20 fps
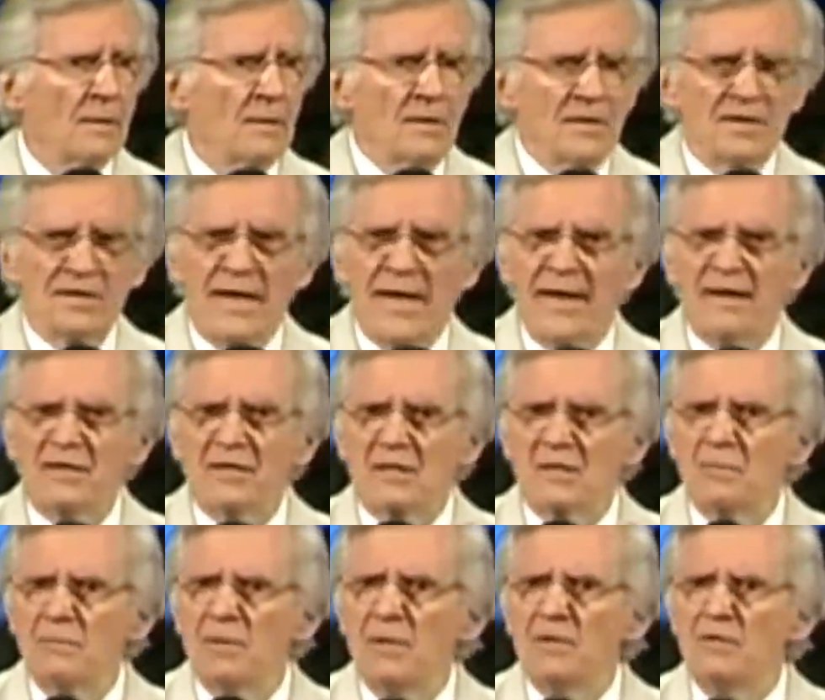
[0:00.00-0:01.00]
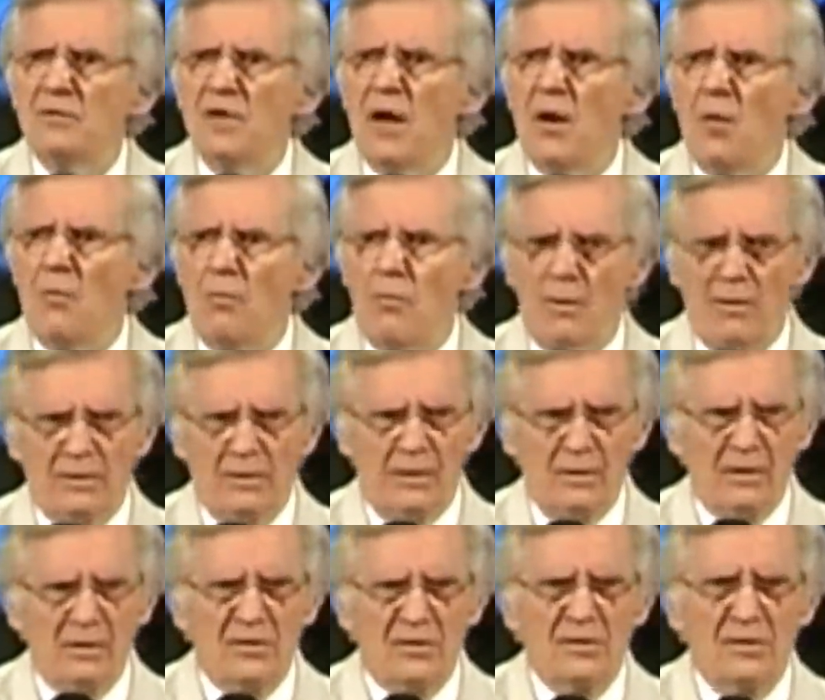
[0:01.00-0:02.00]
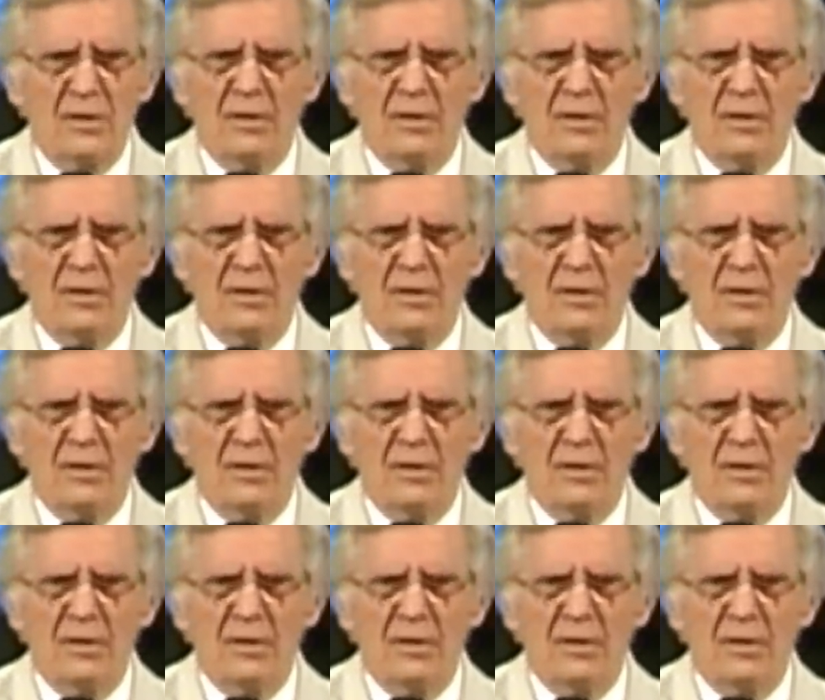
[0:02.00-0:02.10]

This has to be dealt with. Is